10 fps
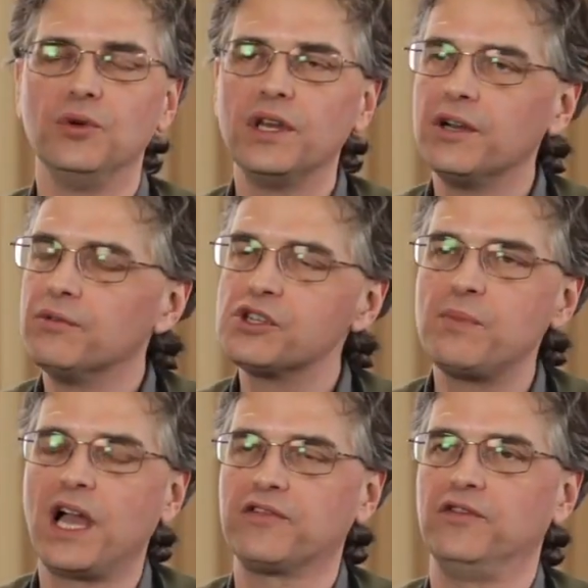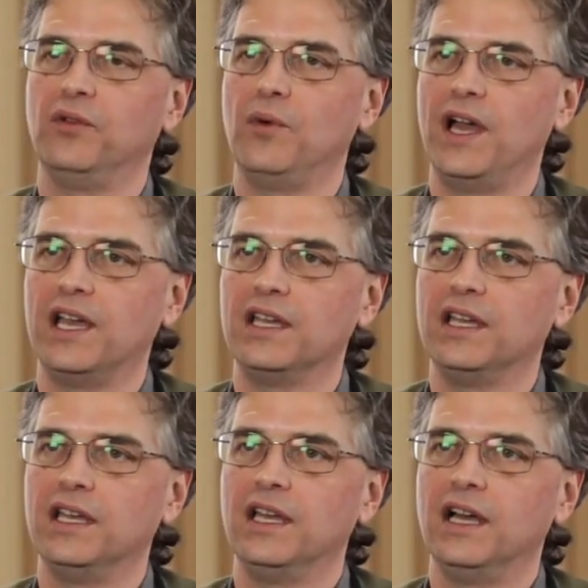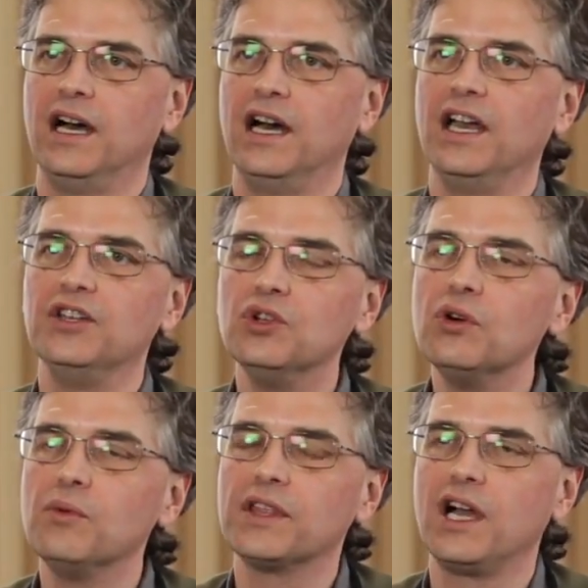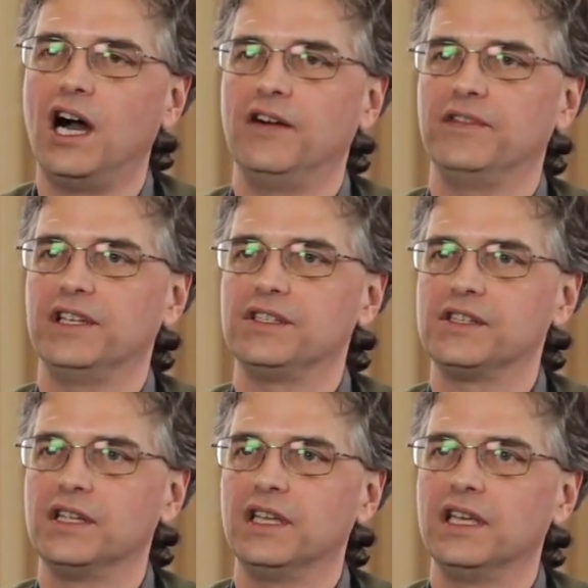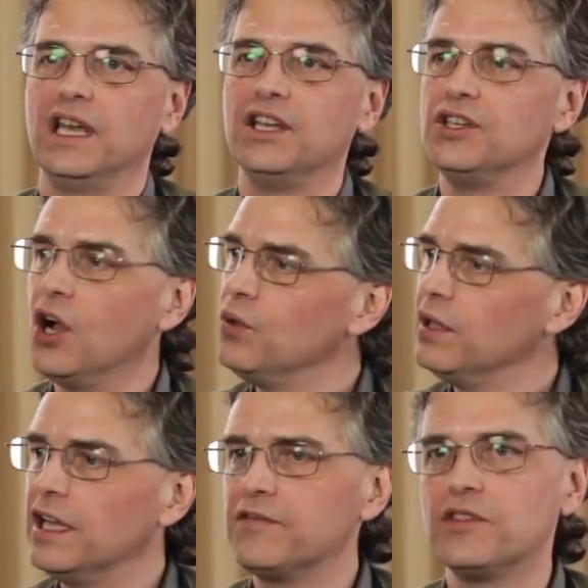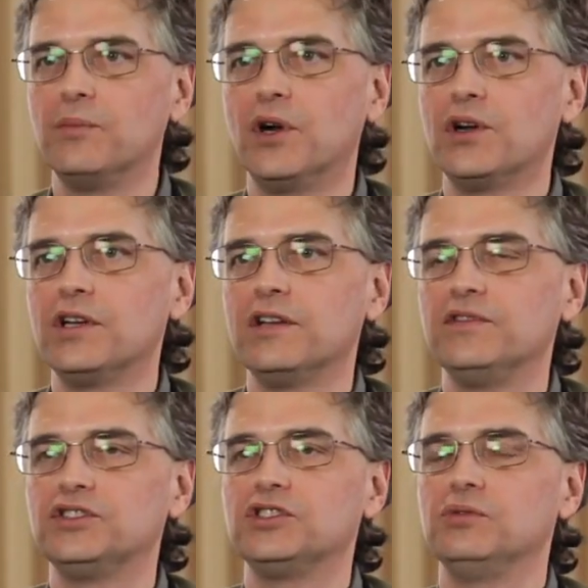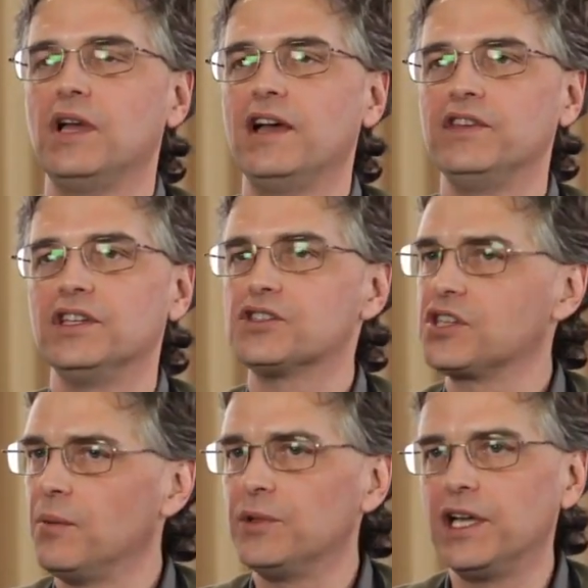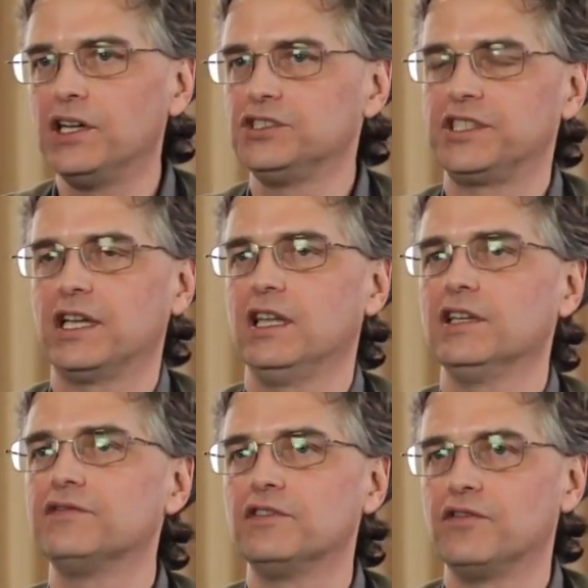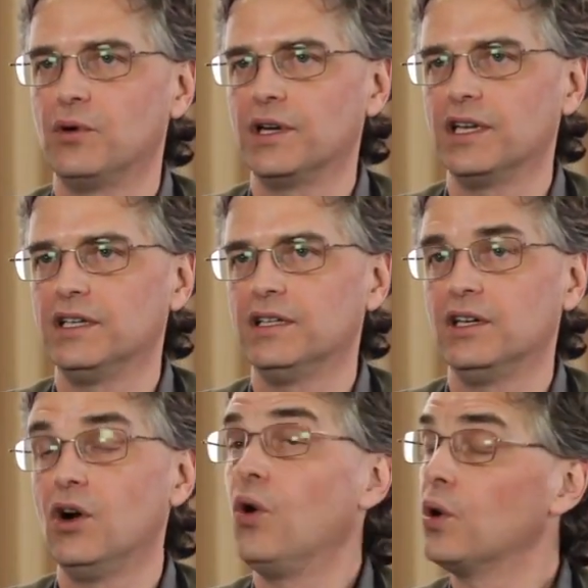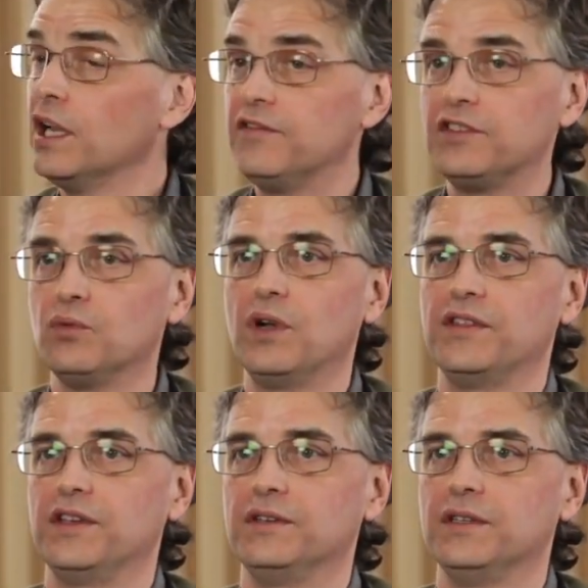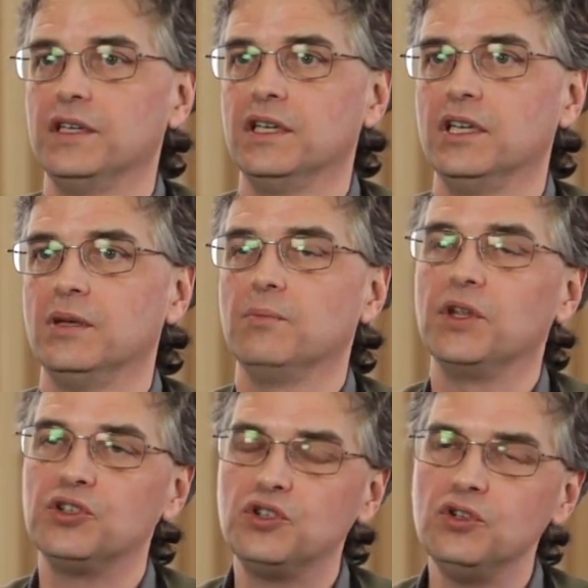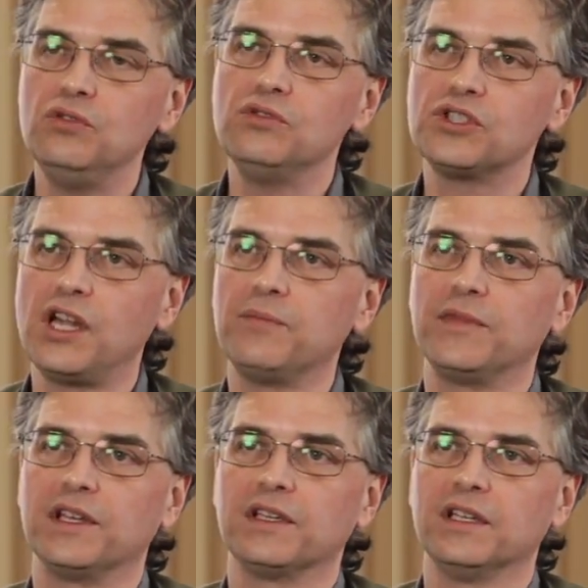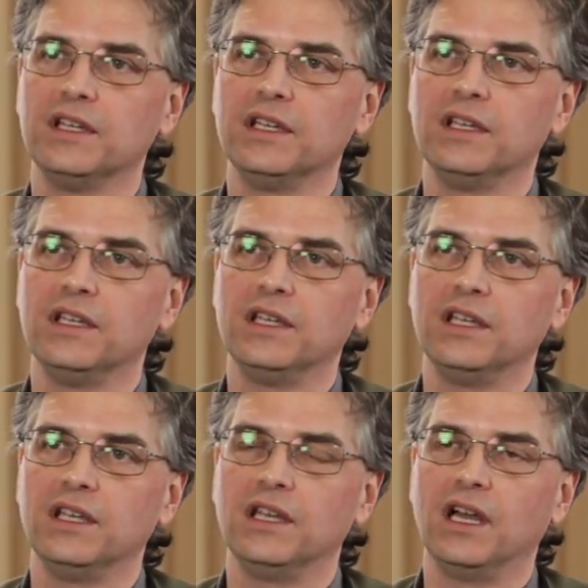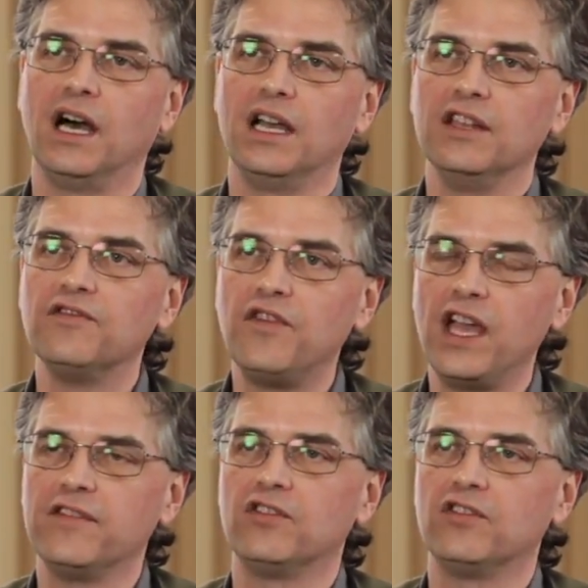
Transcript: it in a respectful way, and do it with confidence. And don't lift the burden if it's too heavy. There's someone else that'll lift it for you, or lift it with you. But do something in favor